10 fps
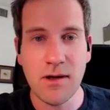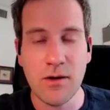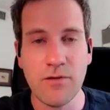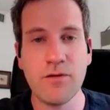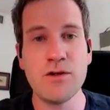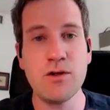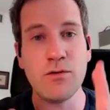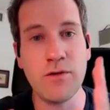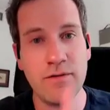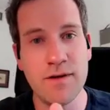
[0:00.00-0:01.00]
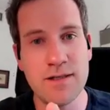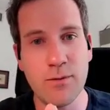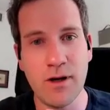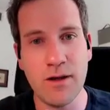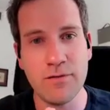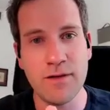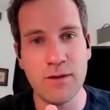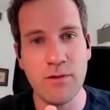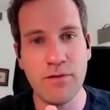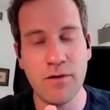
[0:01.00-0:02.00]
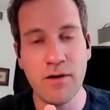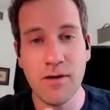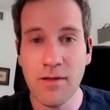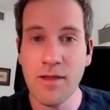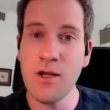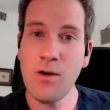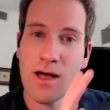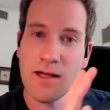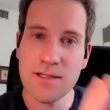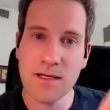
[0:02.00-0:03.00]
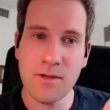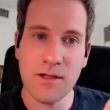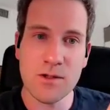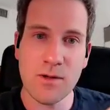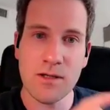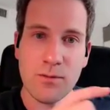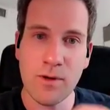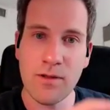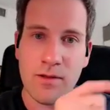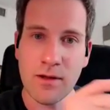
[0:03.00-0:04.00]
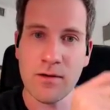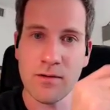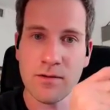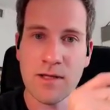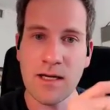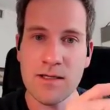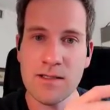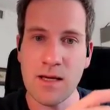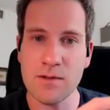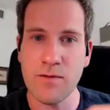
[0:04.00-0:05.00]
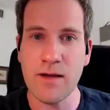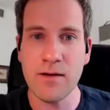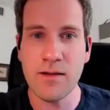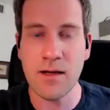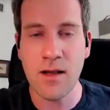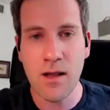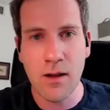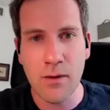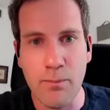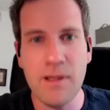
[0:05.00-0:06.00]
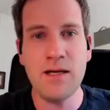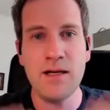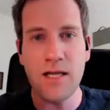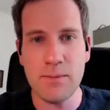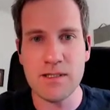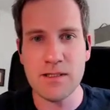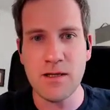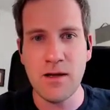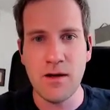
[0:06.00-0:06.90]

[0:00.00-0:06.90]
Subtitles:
First, you revisit what you've done before, then you add something to it with, tiny steps rather than big leaps.